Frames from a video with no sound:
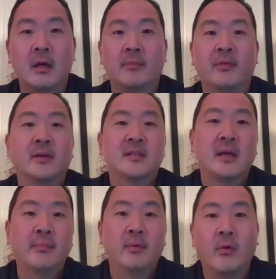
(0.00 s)
for
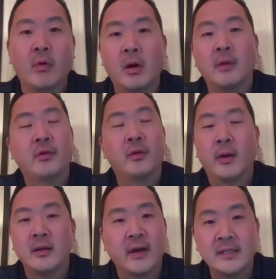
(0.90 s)
example, or
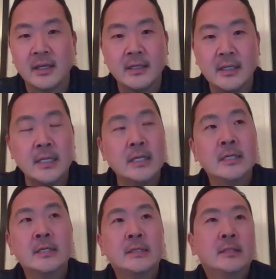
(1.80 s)
third-party device ID